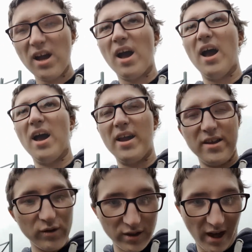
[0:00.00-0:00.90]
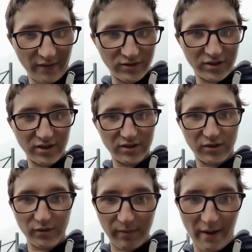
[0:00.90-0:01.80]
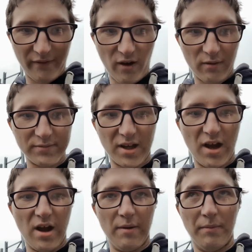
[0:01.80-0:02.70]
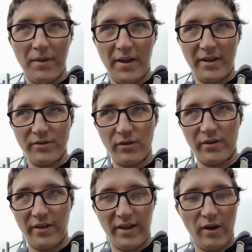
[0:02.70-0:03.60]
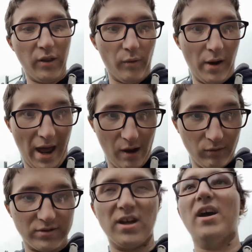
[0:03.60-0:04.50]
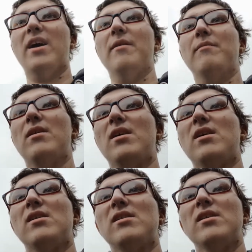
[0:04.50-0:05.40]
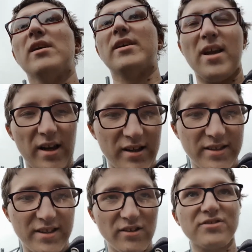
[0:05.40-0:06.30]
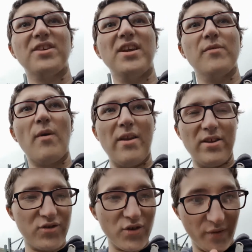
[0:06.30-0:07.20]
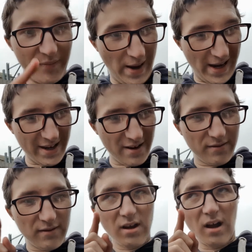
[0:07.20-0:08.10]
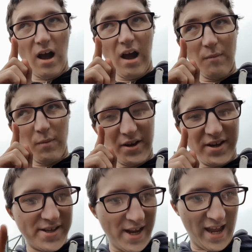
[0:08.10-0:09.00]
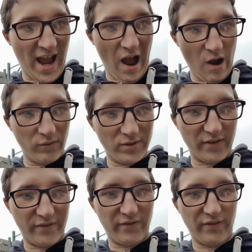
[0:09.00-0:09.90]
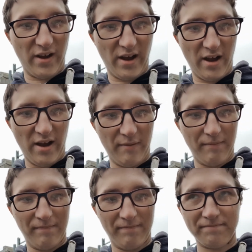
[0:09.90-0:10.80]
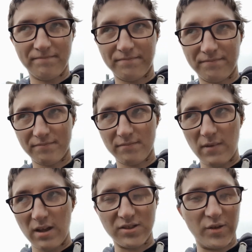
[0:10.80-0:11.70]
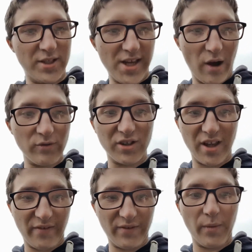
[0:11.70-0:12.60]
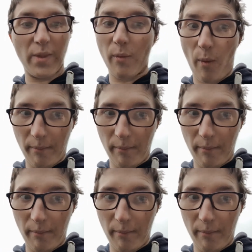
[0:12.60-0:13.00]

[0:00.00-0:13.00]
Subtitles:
It used to have 2 platforms, they took the other one out. You can actually still see where it should have been. But they did take it out, so it's now just left with the 1